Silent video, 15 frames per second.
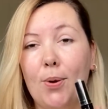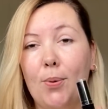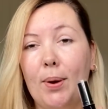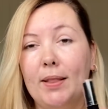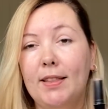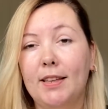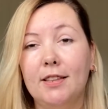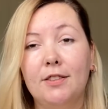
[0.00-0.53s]

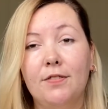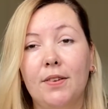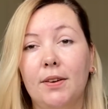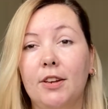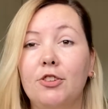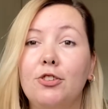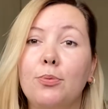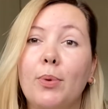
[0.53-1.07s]
this
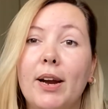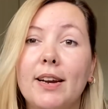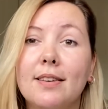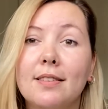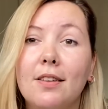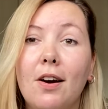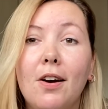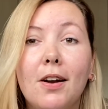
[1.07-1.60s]
foundation wears
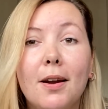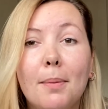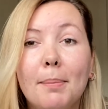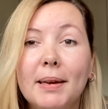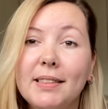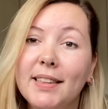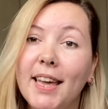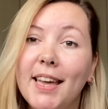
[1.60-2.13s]
on my
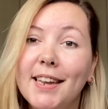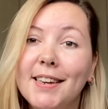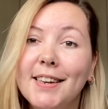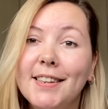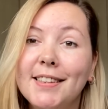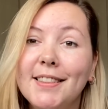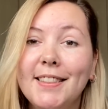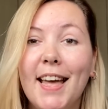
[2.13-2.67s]
skin,
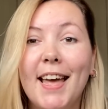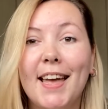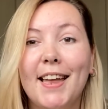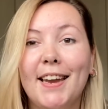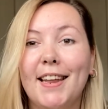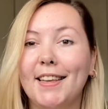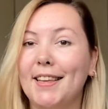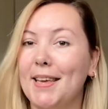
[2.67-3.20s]
then
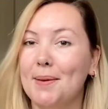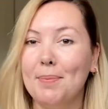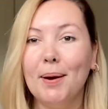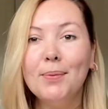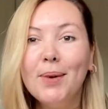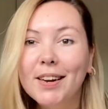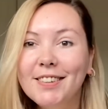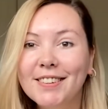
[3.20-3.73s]
keep on
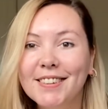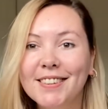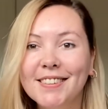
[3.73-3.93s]
watching.